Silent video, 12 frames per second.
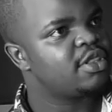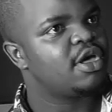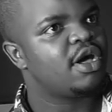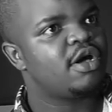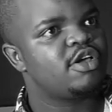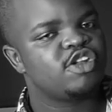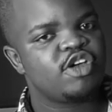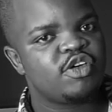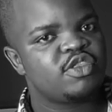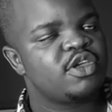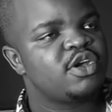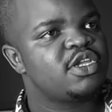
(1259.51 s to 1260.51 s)
the you know
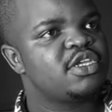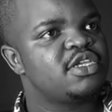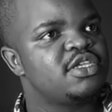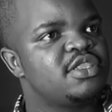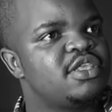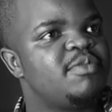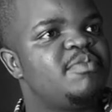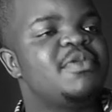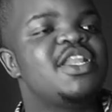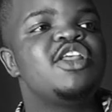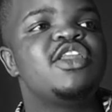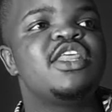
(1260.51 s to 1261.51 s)
the the
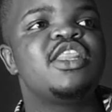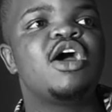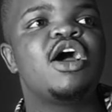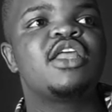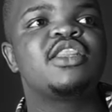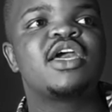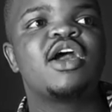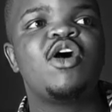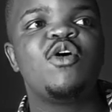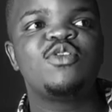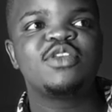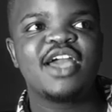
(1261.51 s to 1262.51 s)
millionaire the, the
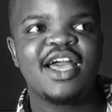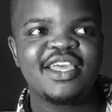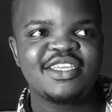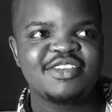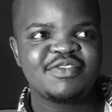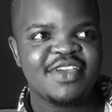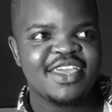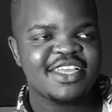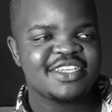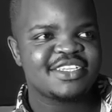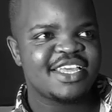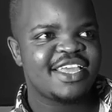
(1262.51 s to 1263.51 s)
old guys if I
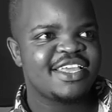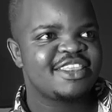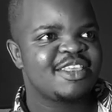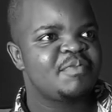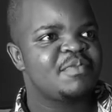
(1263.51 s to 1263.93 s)
can say the